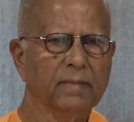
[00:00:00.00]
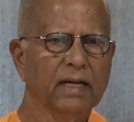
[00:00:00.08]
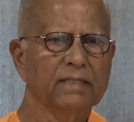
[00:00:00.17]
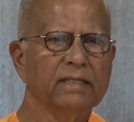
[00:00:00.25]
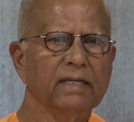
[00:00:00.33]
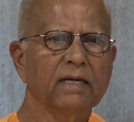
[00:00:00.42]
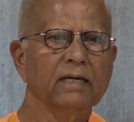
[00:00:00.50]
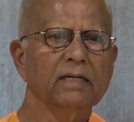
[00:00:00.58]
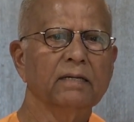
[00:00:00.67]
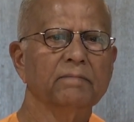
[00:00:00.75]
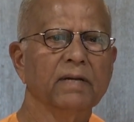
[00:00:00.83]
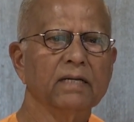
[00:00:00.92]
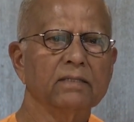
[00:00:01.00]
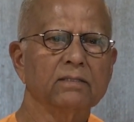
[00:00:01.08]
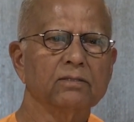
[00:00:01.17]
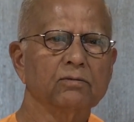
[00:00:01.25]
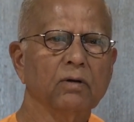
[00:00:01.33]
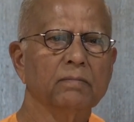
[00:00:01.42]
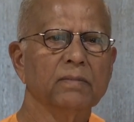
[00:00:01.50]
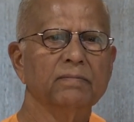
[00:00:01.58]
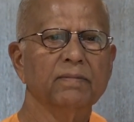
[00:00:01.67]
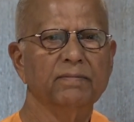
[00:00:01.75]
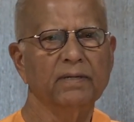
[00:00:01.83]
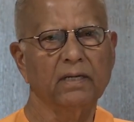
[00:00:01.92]
and there he met Swami
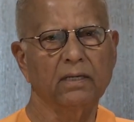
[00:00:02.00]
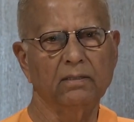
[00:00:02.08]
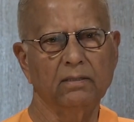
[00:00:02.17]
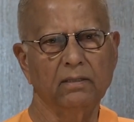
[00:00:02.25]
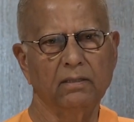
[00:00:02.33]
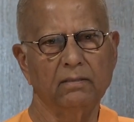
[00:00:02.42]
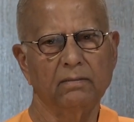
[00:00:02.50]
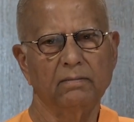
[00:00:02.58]
Vivekananda,